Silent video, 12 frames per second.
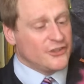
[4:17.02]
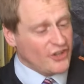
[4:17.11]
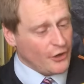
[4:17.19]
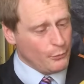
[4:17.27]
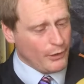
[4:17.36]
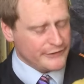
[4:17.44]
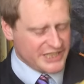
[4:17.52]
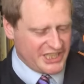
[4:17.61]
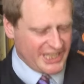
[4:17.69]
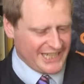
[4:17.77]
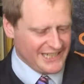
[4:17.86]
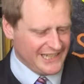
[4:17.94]
Don't worry,
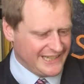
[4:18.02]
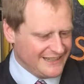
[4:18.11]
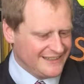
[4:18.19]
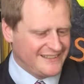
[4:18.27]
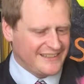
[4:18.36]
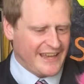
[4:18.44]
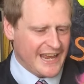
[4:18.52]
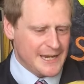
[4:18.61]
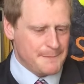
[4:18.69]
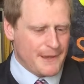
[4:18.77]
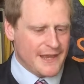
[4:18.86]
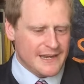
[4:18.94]
Chicken Lickin, said Henny
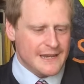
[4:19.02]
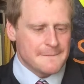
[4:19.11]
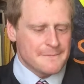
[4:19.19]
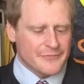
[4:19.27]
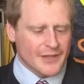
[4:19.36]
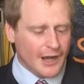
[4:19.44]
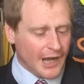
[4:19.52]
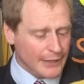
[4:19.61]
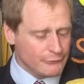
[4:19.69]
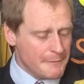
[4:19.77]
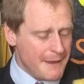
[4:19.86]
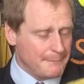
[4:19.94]
Penny.
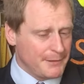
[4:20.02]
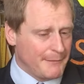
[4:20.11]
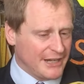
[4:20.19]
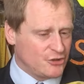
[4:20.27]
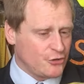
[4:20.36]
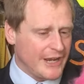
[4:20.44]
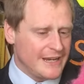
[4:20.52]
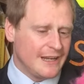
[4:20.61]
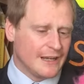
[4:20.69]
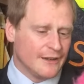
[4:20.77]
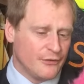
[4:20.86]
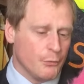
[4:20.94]
I remember my
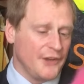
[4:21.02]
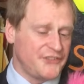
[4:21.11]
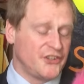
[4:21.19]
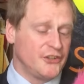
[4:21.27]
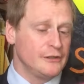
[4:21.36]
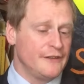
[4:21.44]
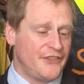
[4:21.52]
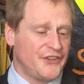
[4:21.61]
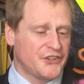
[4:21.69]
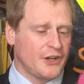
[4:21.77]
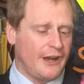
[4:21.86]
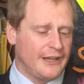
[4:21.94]
training for what to do if the
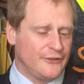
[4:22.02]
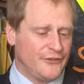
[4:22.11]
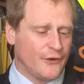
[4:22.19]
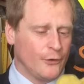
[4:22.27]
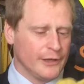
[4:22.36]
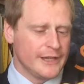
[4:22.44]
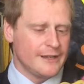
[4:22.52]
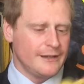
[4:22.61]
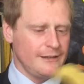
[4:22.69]
sky is falling.